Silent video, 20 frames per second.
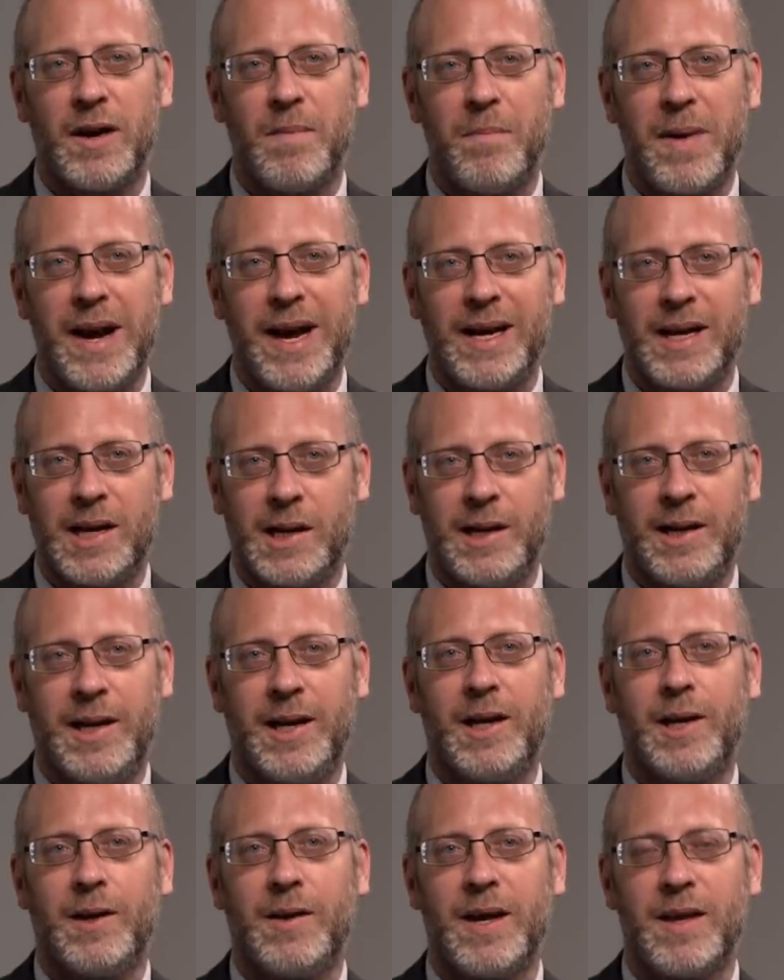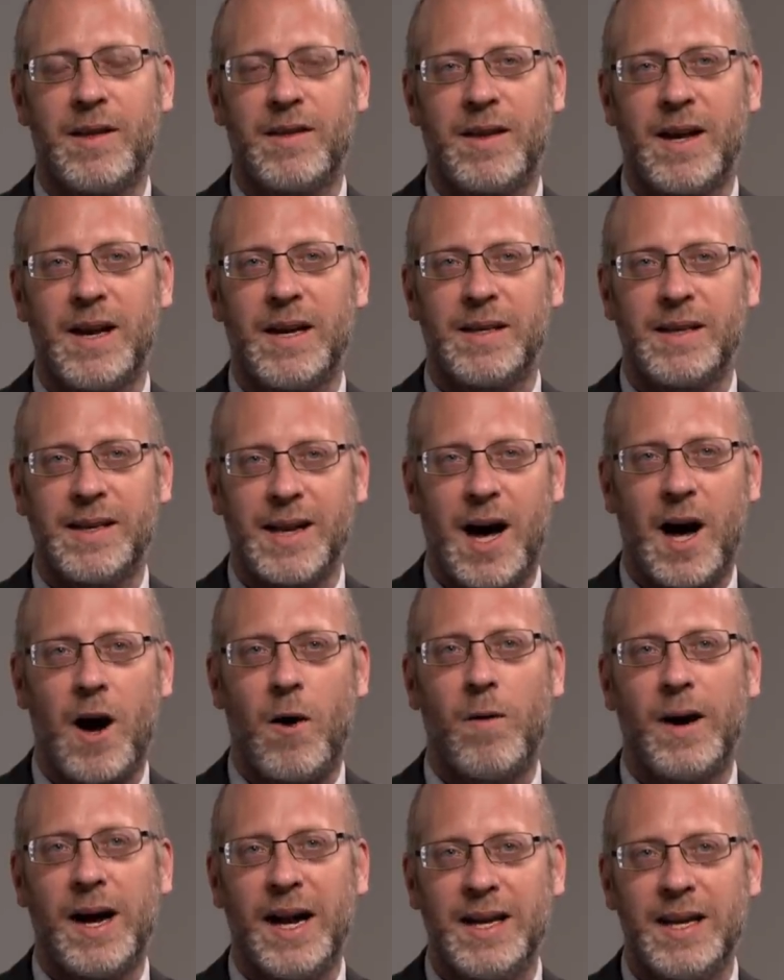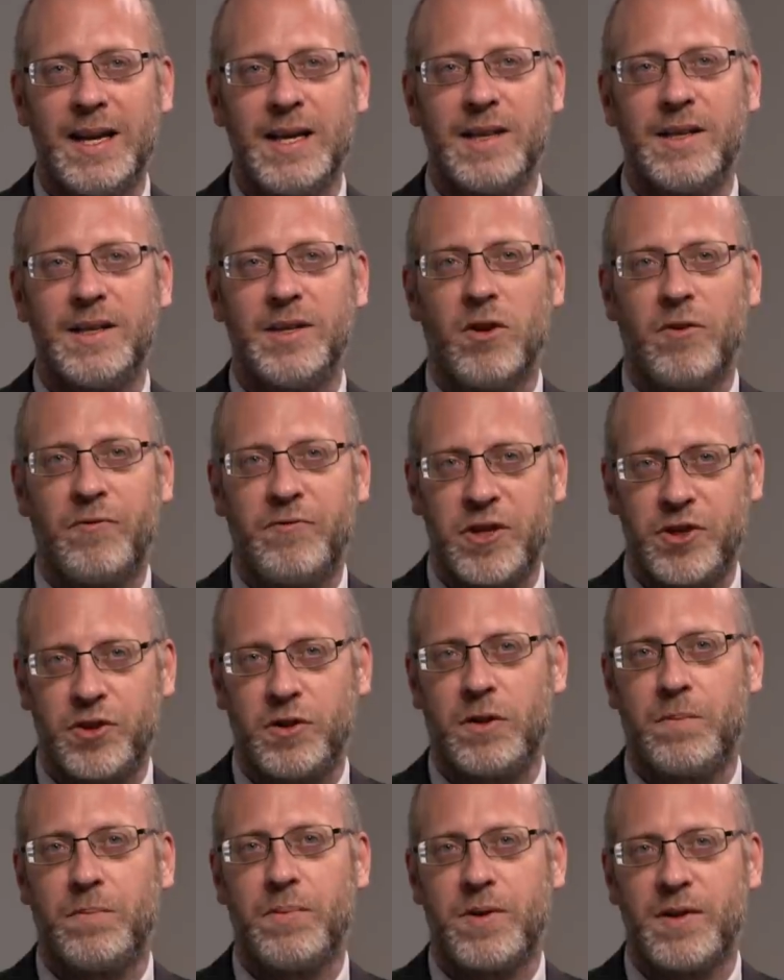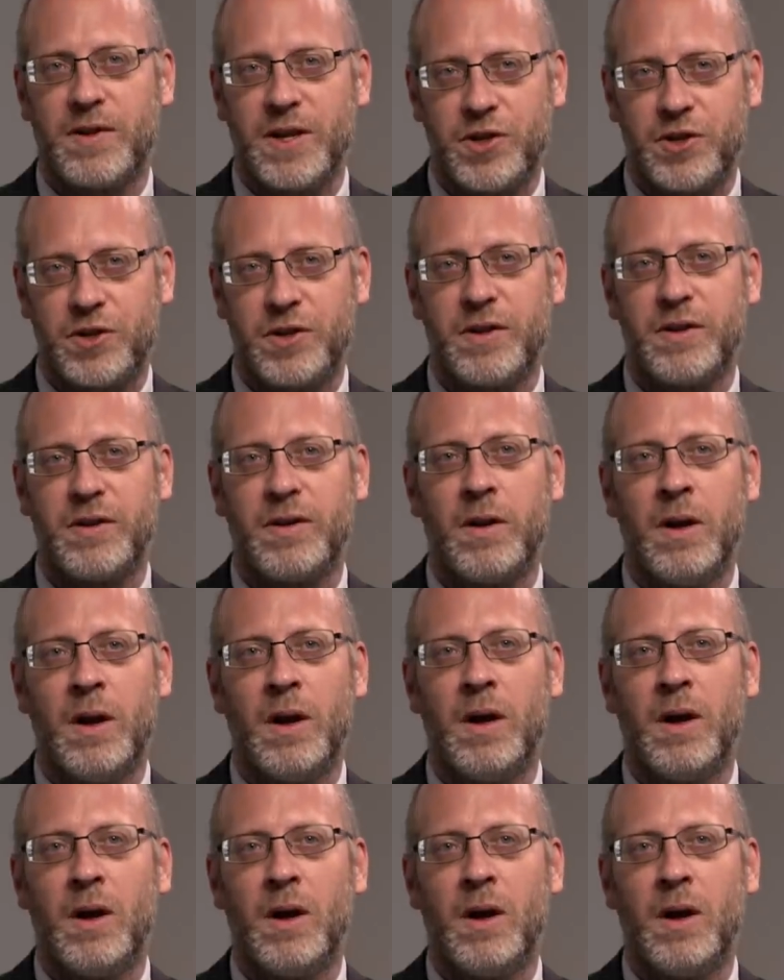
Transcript: made clear is that now it is the official position